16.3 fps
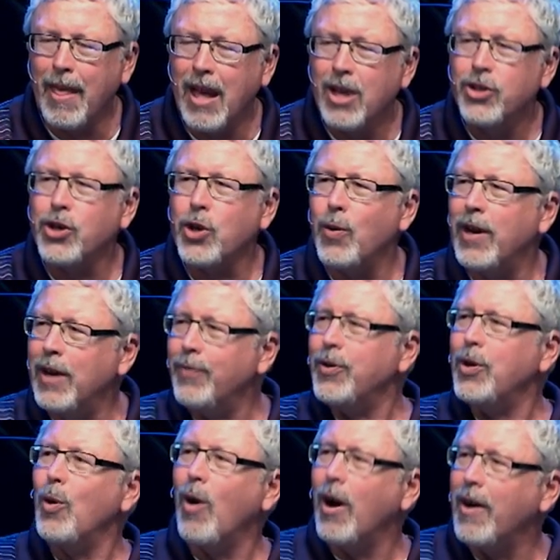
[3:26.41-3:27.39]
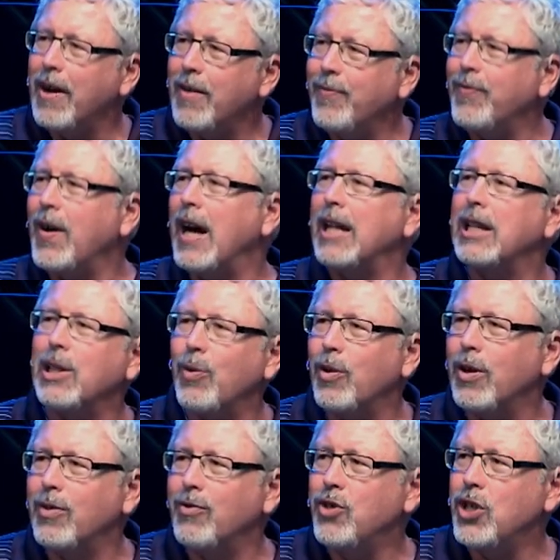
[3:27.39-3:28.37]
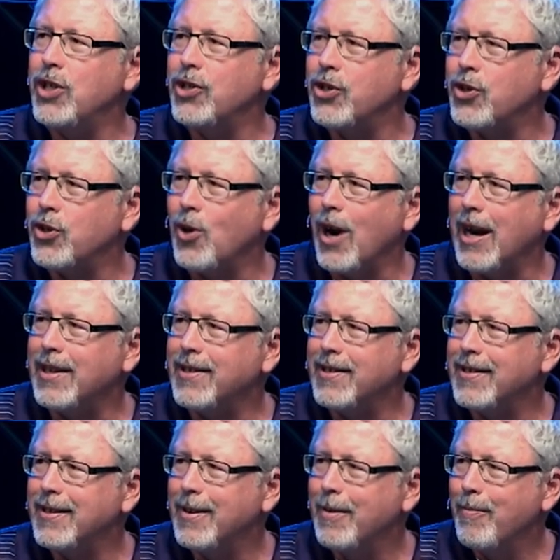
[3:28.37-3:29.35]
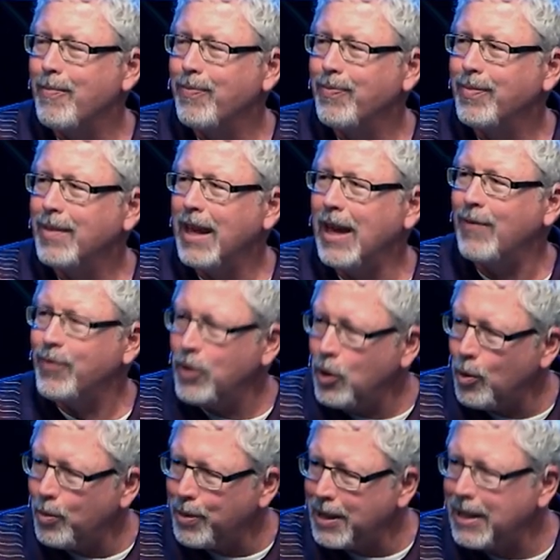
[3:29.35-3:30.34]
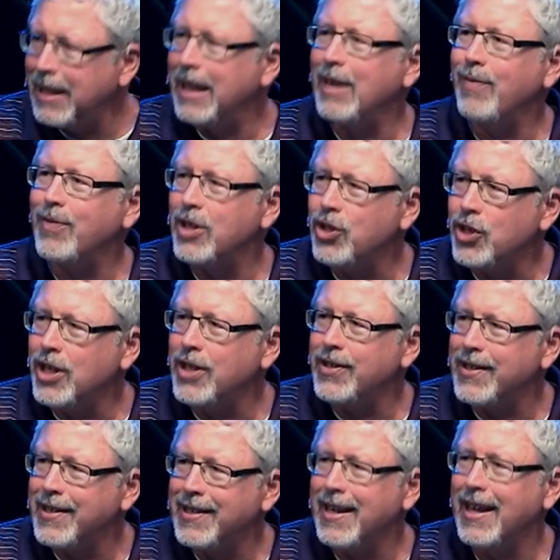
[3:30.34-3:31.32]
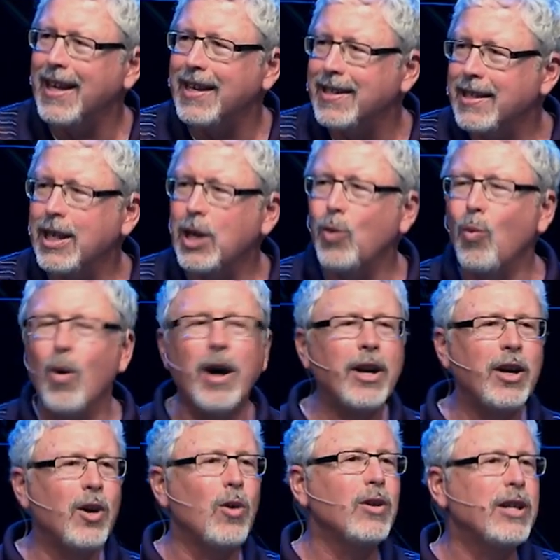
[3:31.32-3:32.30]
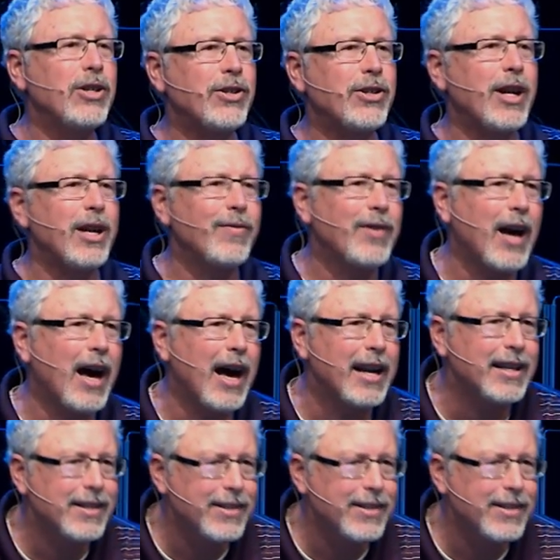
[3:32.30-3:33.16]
So, if you are a follower of Jesus Christ, if you believe that Jesus is the one and only Son of God and